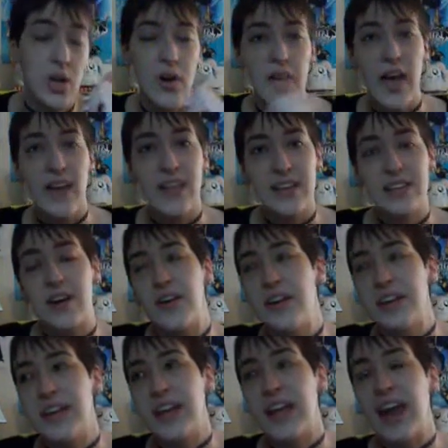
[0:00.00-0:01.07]
So yeah, that's how I
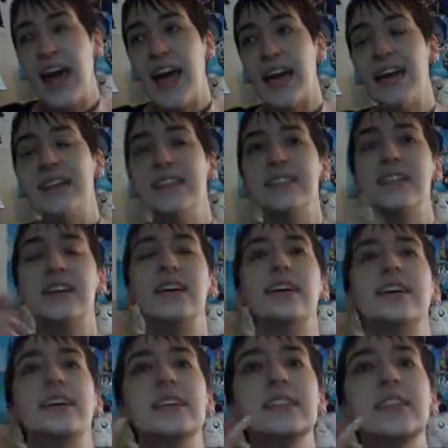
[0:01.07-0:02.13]
did it. And
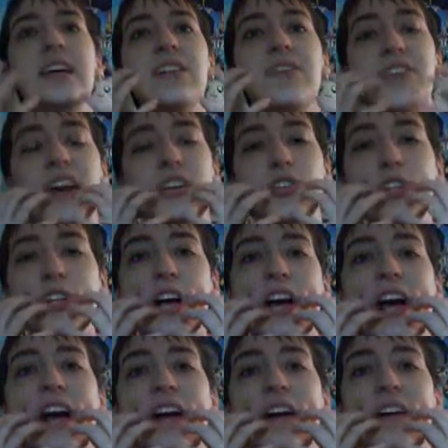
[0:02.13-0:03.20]
the facial
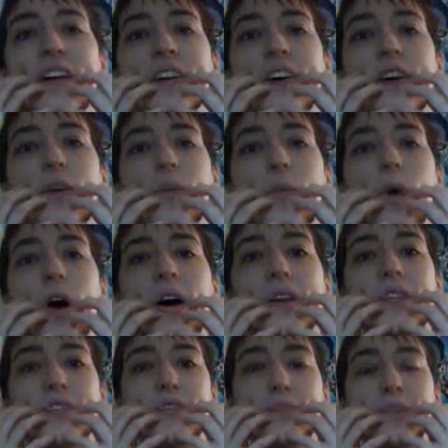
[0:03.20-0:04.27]
hair
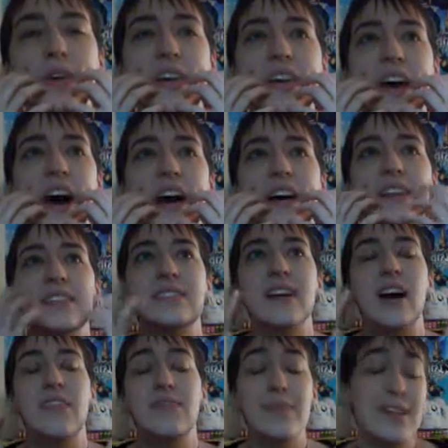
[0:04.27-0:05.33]
was because
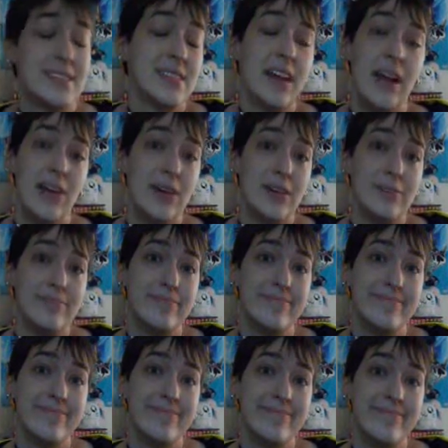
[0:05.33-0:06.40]
of mascara.
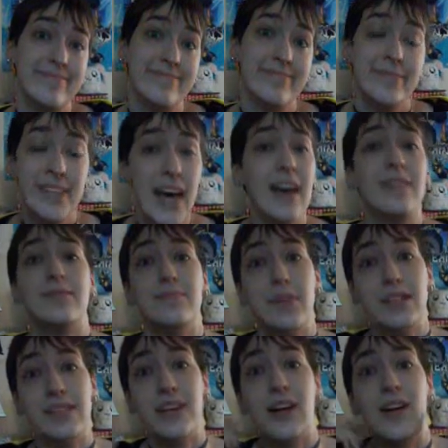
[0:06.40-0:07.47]
Yeah,
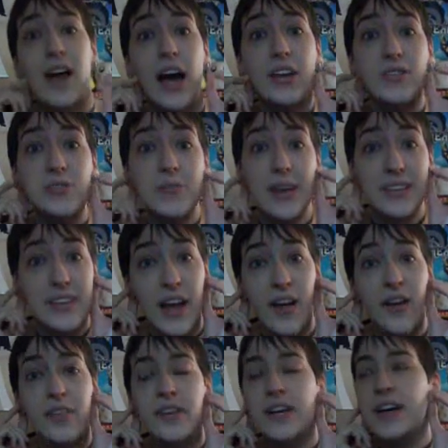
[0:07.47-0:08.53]
mascara. I used mascara.